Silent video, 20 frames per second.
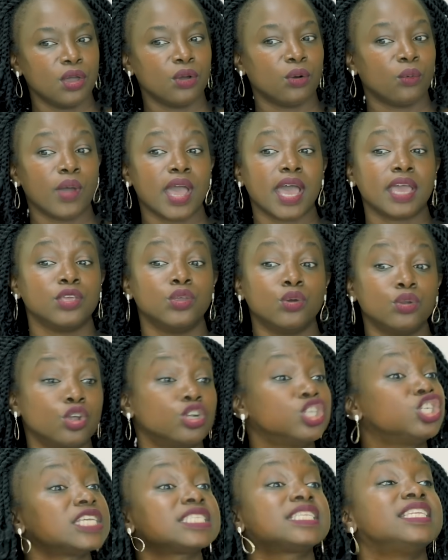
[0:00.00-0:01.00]
where you, you're
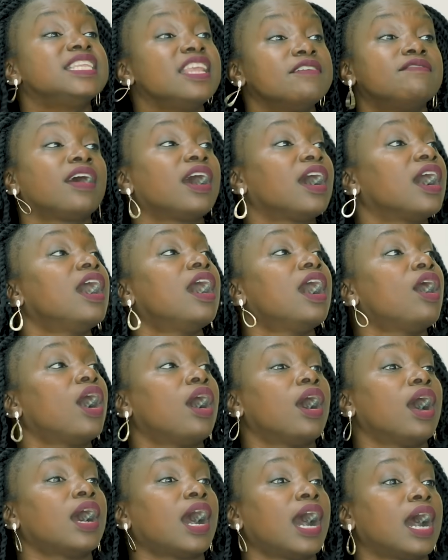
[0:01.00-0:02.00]
just never
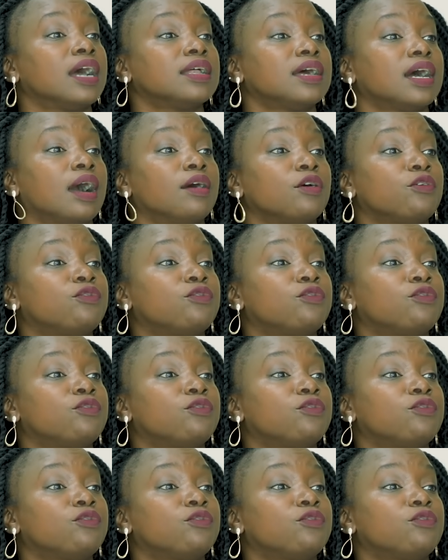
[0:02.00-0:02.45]
uh,